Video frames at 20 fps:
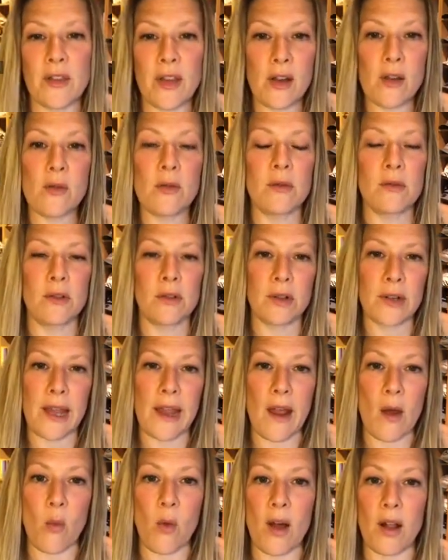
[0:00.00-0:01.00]
They'll
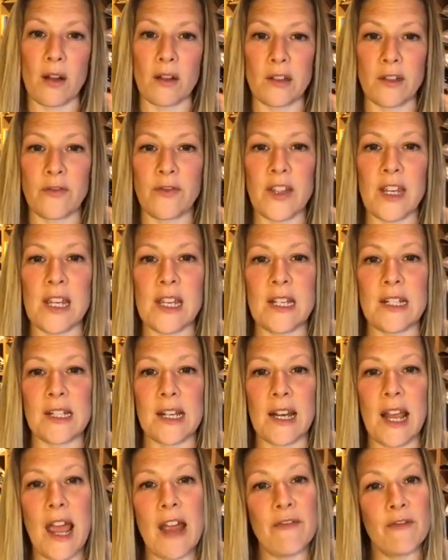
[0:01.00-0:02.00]
create a world feed,
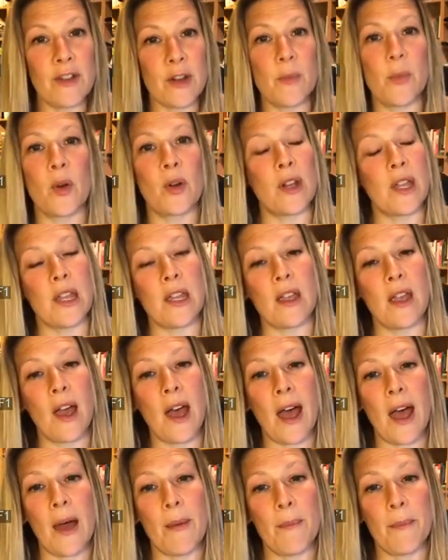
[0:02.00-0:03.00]
and everybody
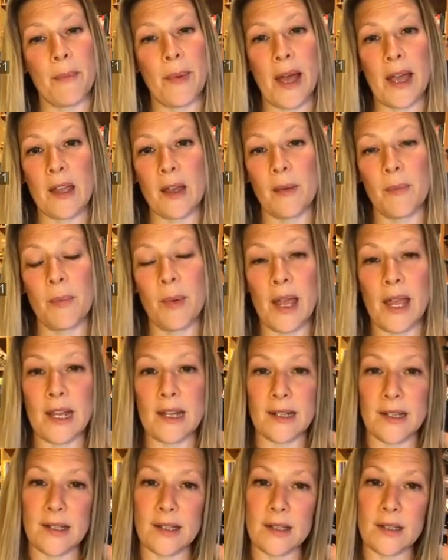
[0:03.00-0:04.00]
back at
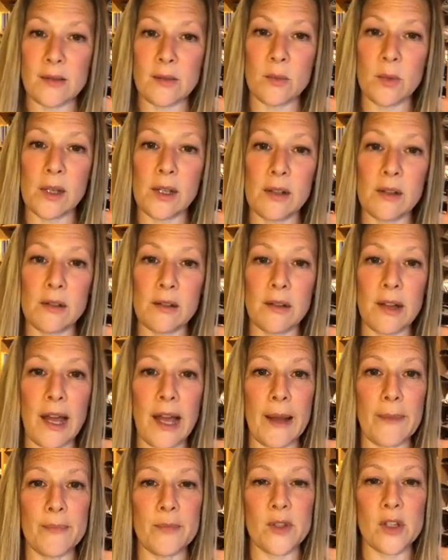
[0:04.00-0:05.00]
base will
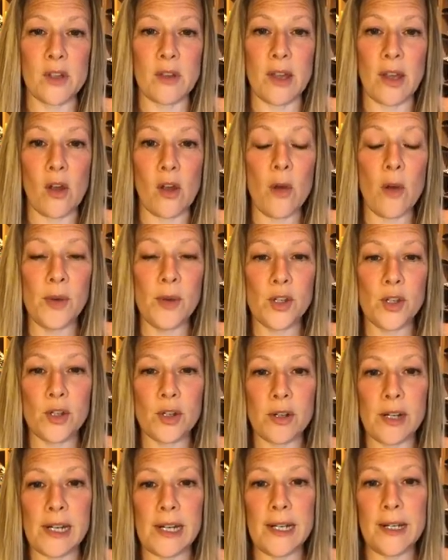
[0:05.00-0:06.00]
do their
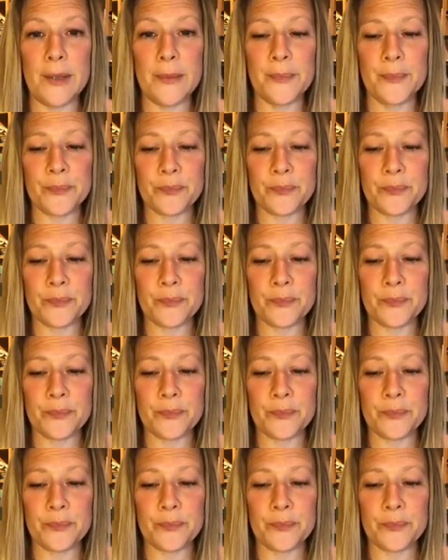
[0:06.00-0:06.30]
commentary.